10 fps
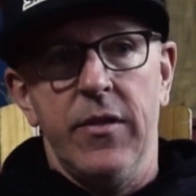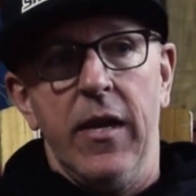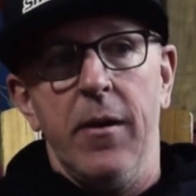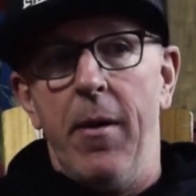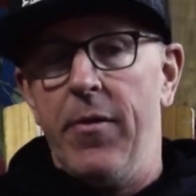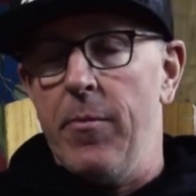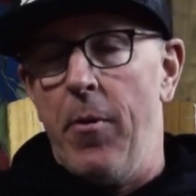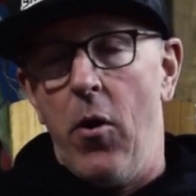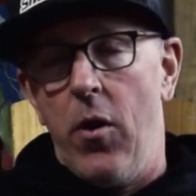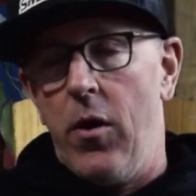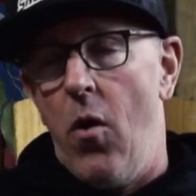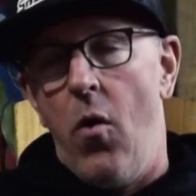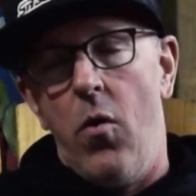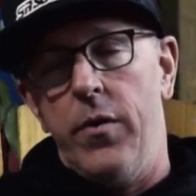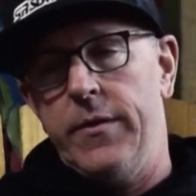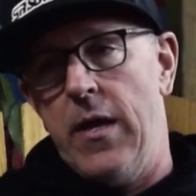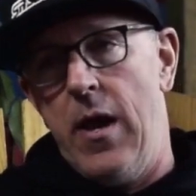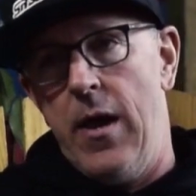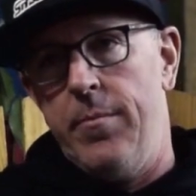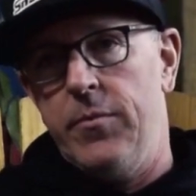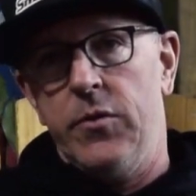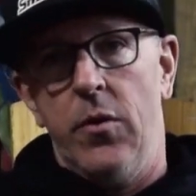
is thinking about the park all the time.